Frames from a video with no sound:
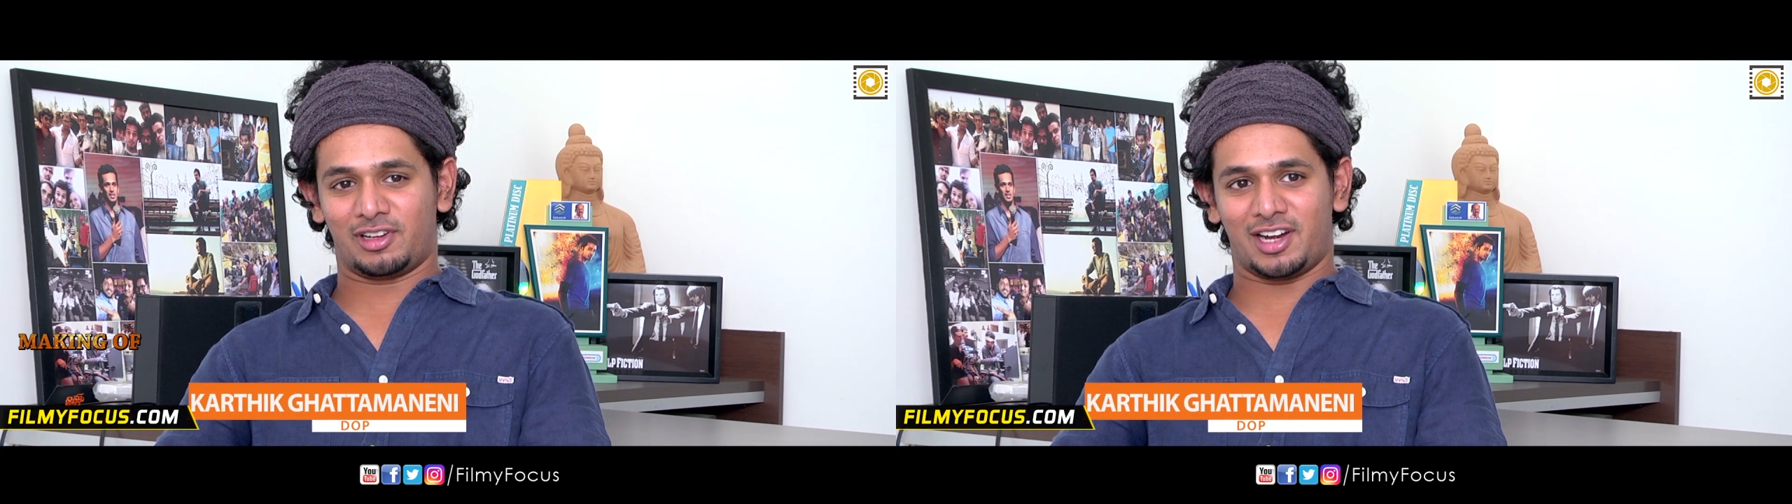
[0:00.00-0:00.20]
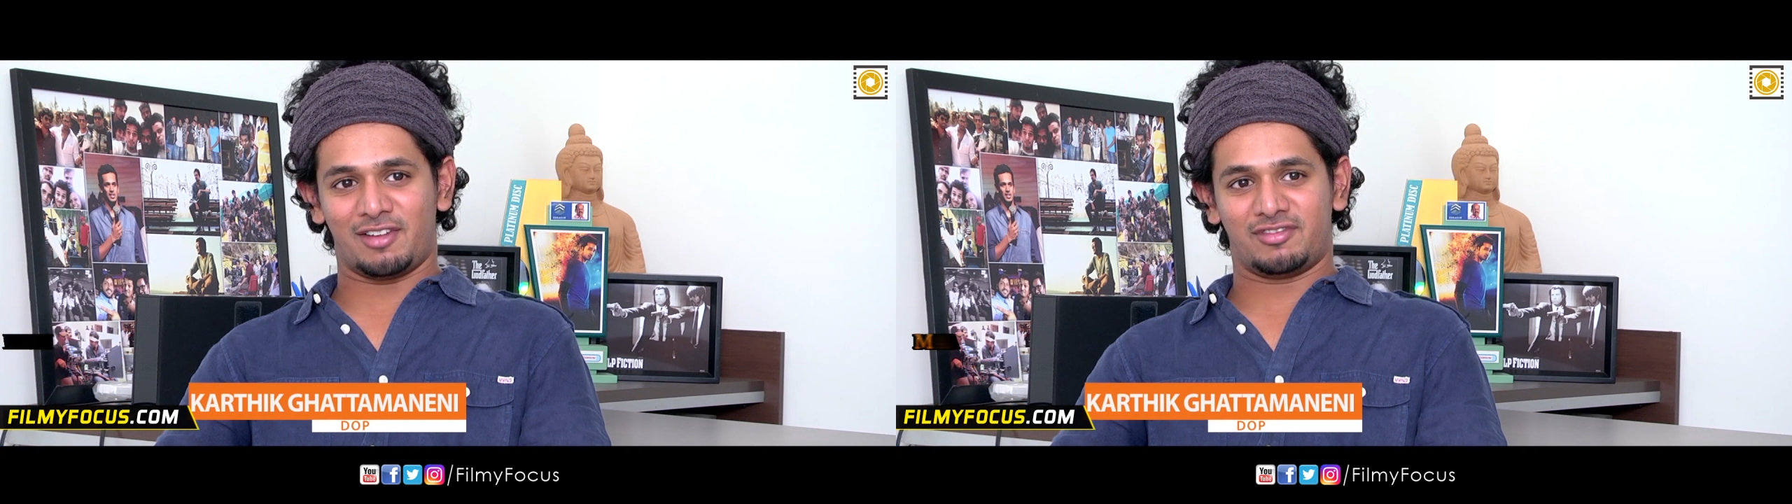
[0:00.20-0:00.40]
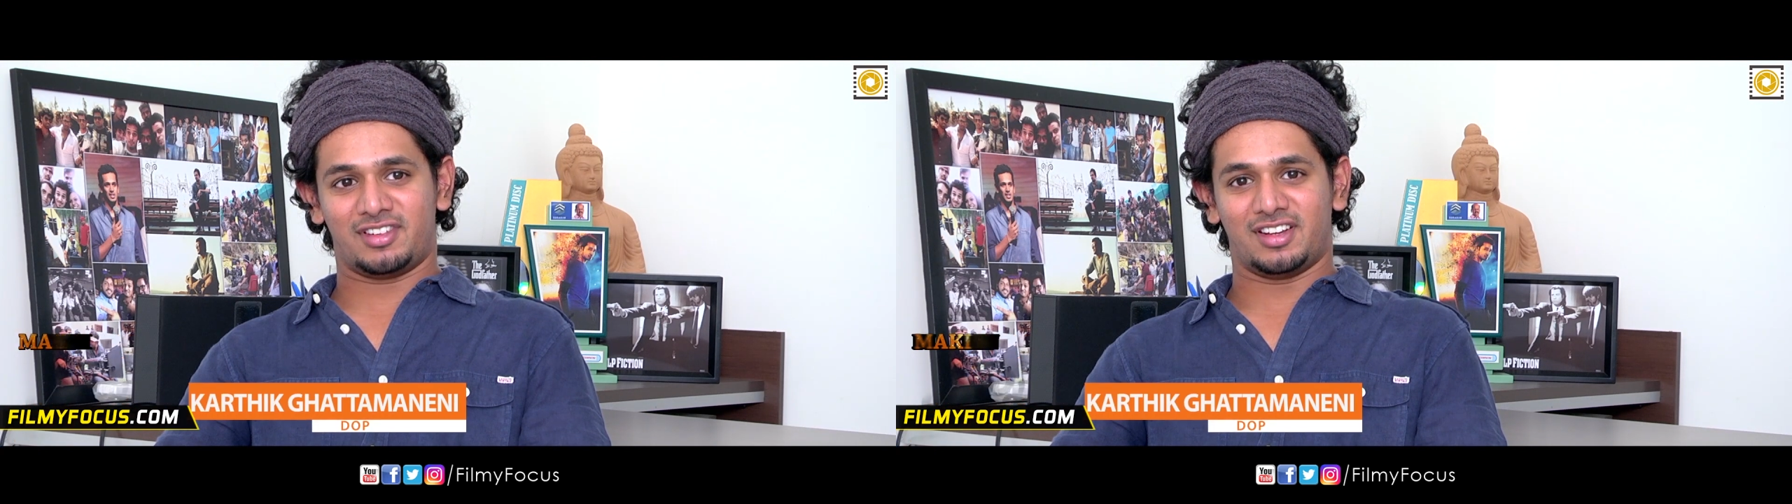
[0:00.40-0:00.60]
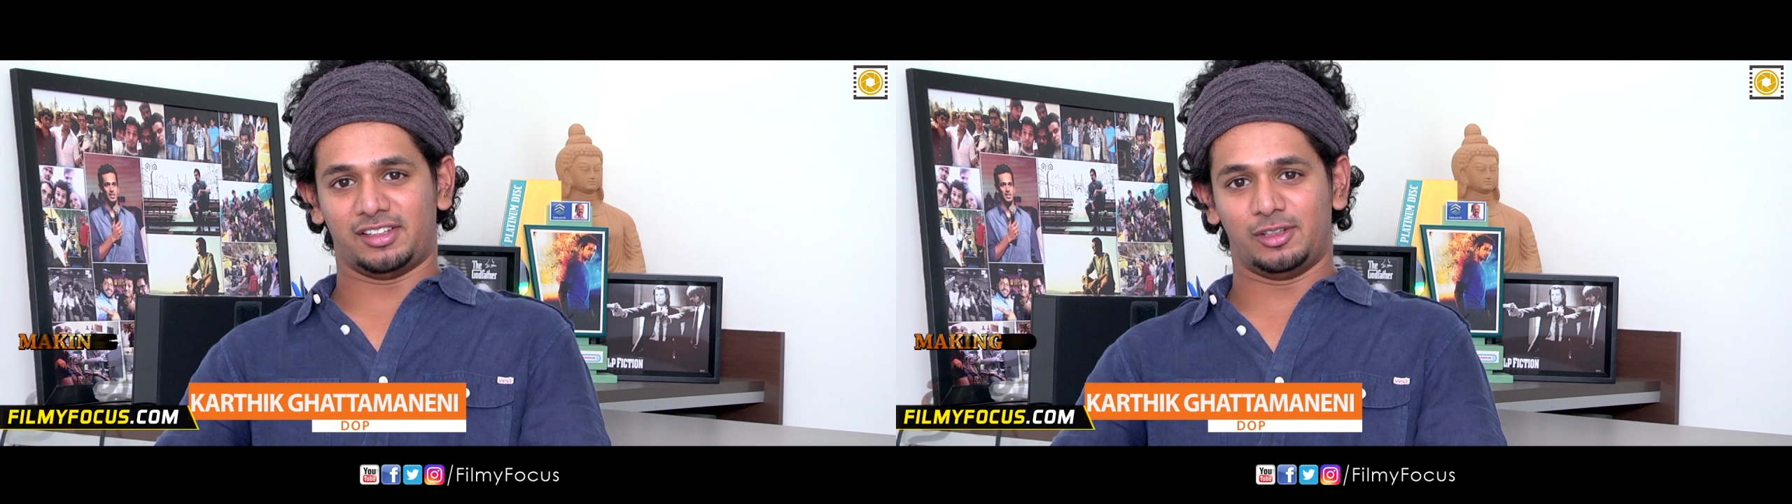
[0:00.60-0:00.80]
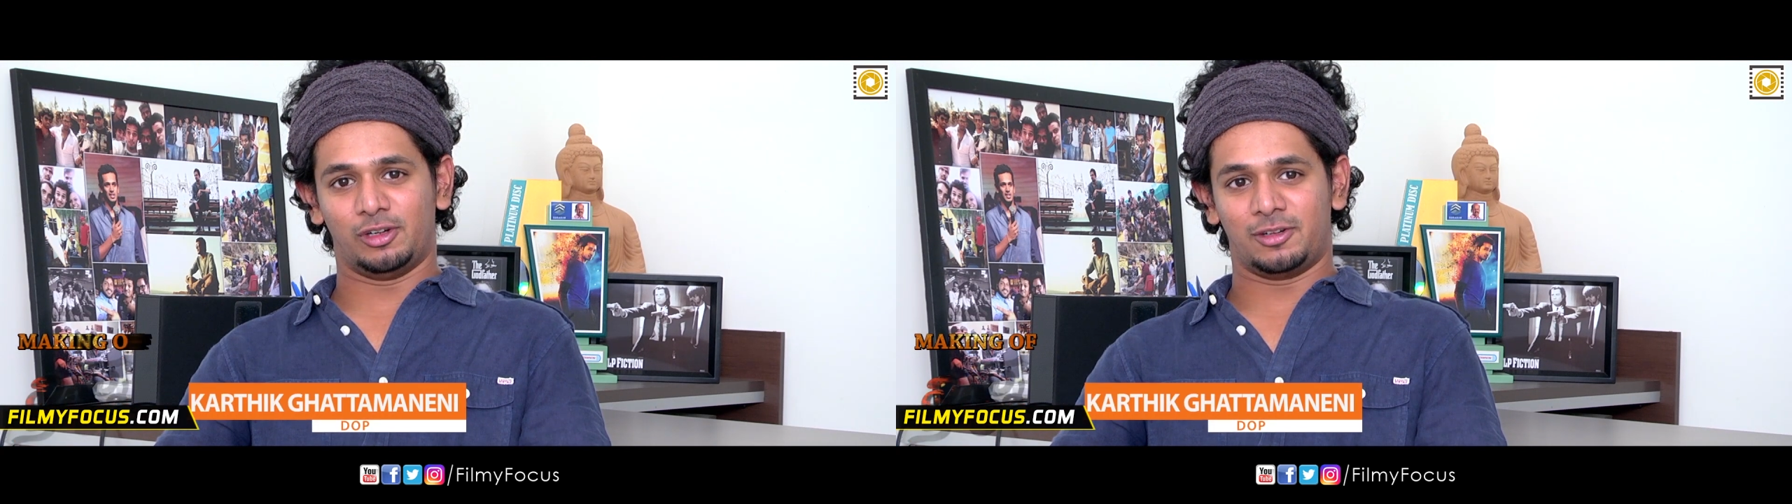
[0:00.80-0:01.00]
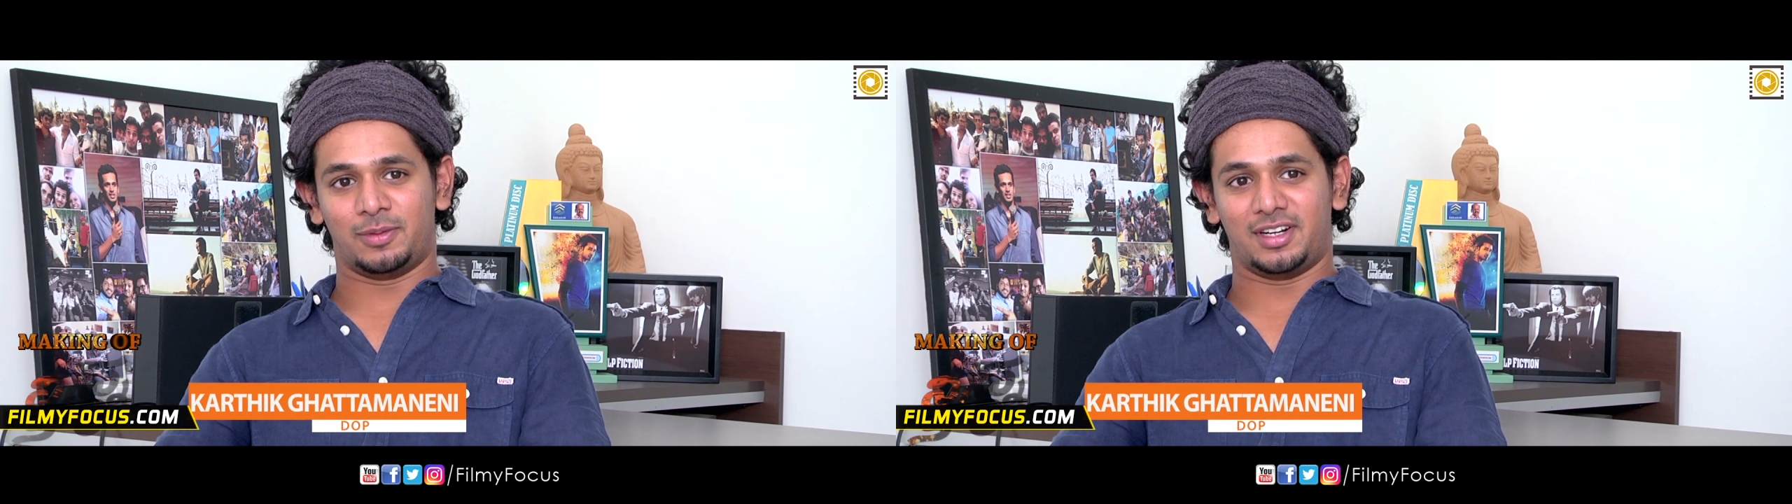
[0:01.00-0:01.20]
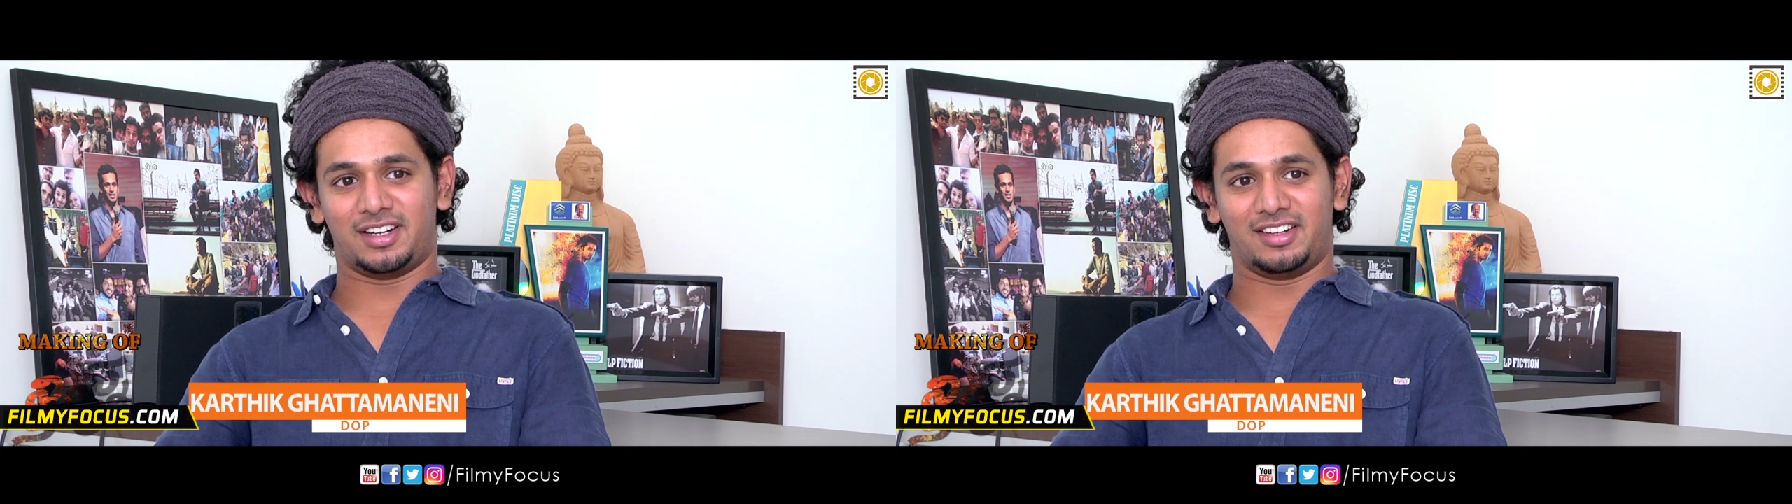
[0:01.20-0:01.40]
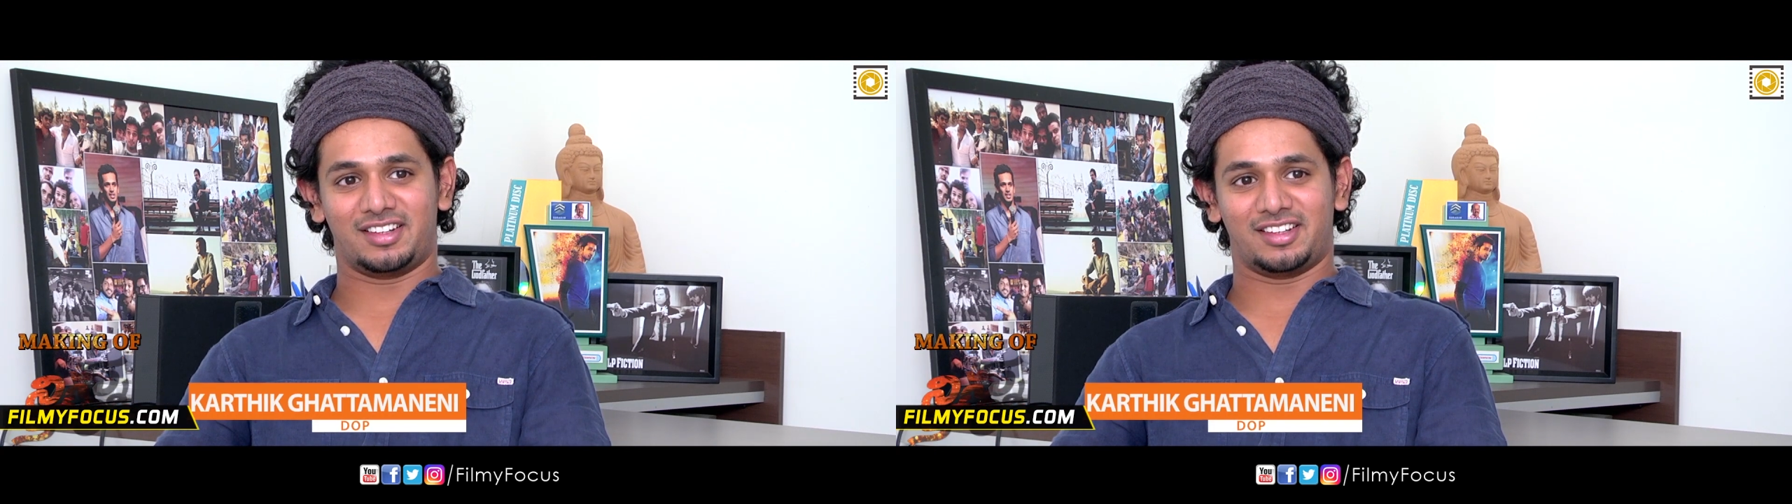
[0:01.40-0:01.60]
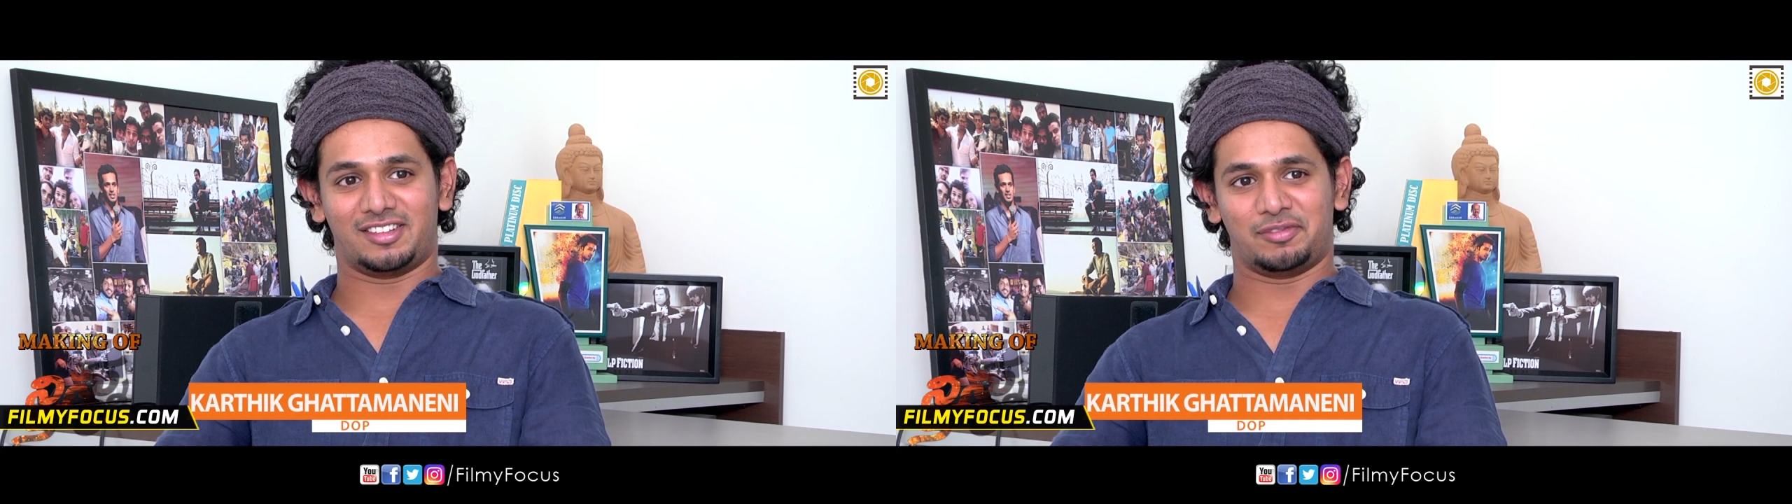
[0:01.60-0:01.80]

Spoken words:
craft hero anamata ante